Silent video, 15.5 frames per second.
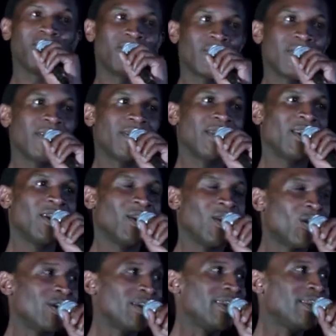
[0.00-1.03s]
very
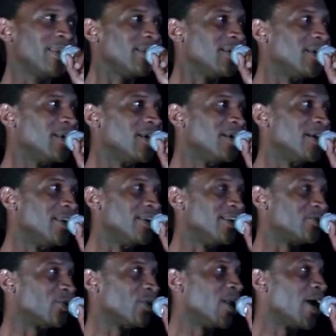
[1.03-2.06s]
lonely
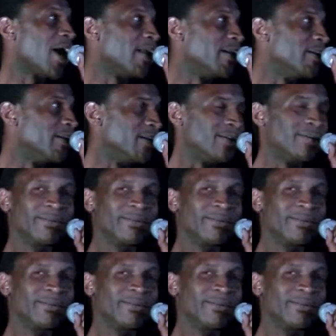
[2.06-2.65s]
little lad.